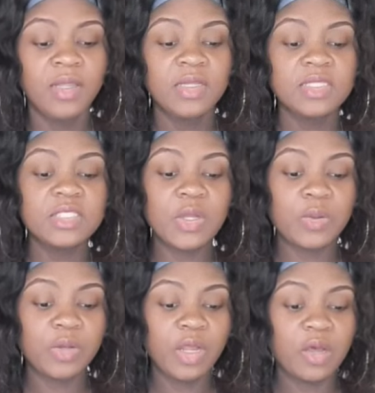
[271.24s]
So
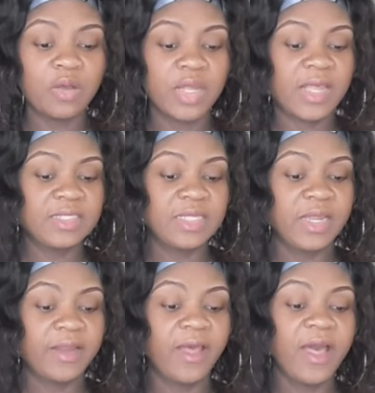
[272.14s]
now I
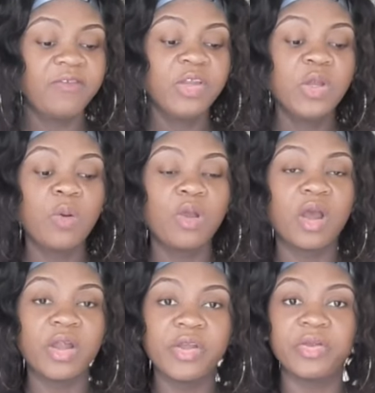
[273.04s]
said, having now
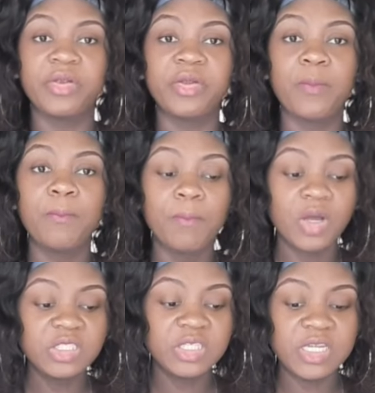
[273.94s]
garnered
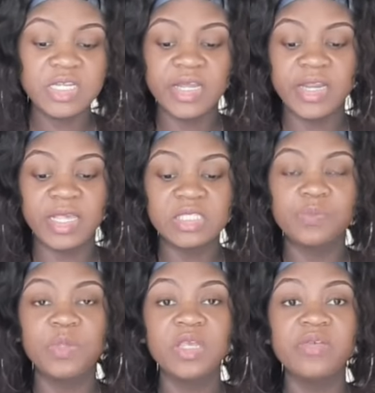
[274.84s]
much needed
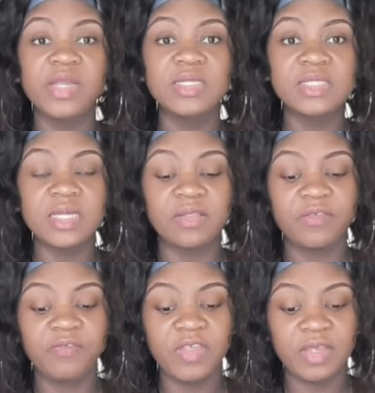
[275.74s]
experience in the
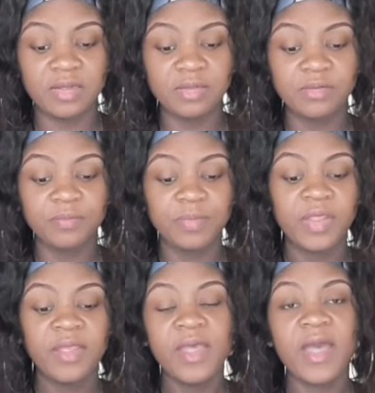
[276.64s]
field,
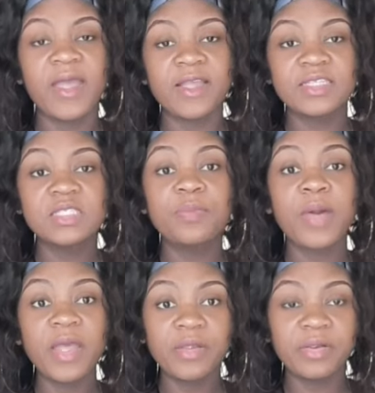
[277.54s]
I
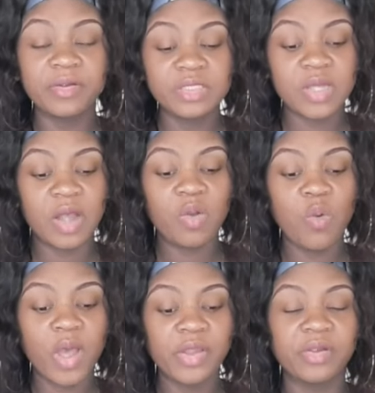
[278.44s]
aspire to
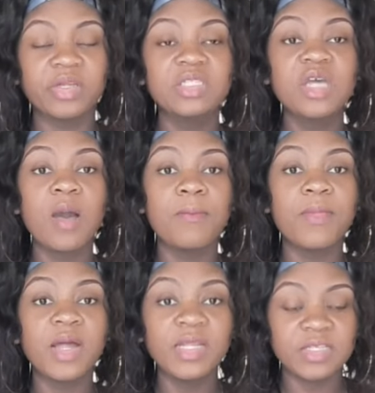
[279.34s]
acquire top
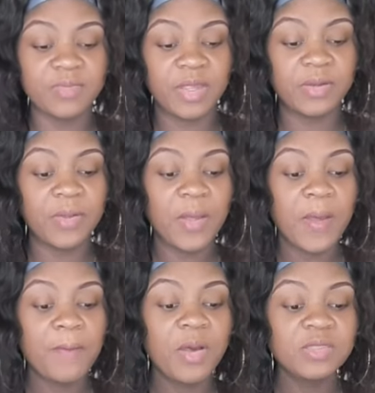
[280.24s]
management
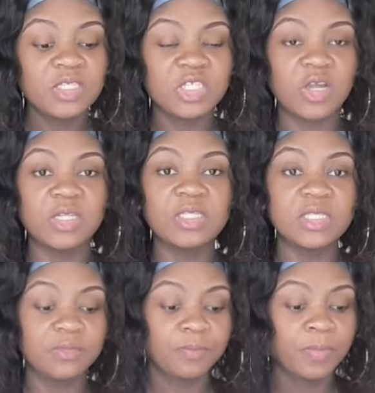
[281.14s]
positions
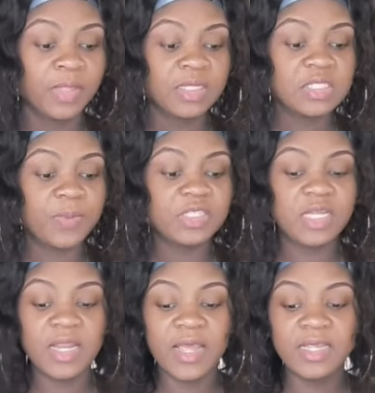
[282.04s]

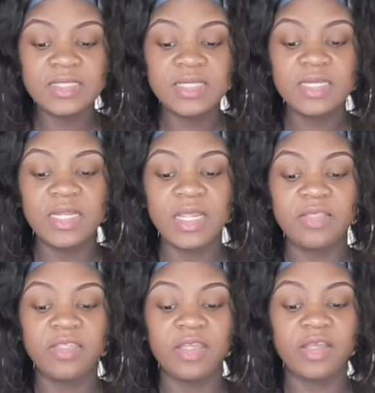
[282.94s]
specializing
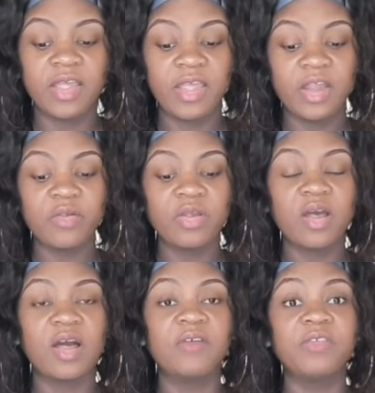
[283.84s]
in the area
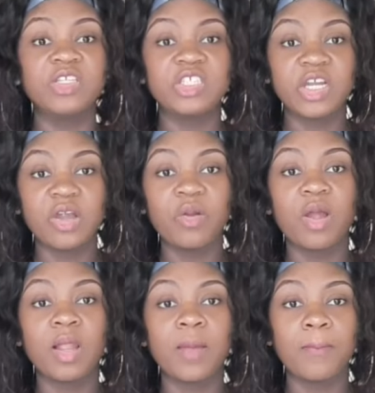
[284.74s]
of
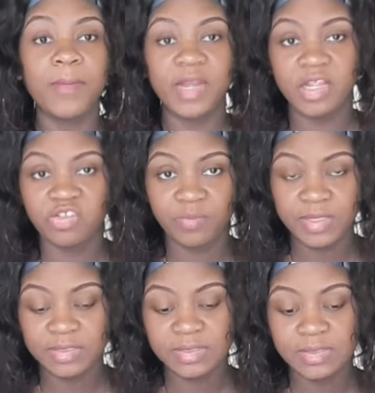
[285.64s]
general
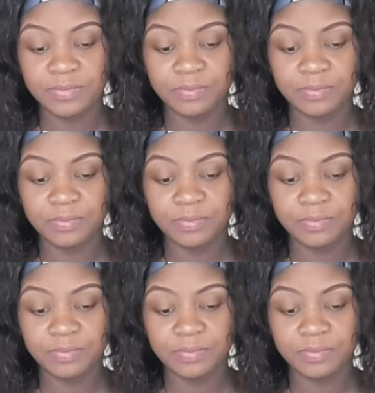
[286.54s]
management.